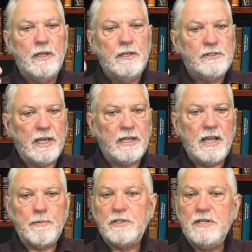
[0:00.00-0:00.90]
Second
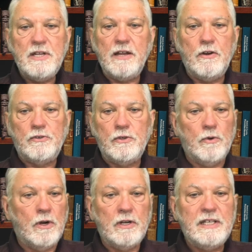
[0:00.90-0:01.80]
option, none are
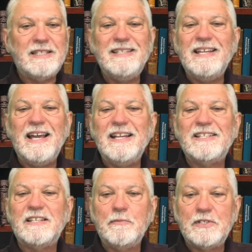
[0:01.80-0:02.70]
true, or at least none
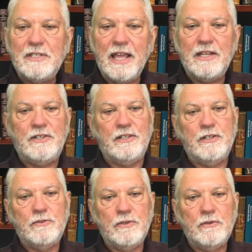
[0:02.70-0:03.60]
is substantially
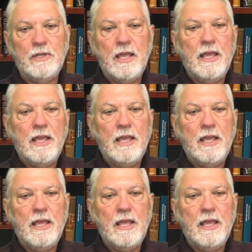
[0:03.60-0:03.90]
true.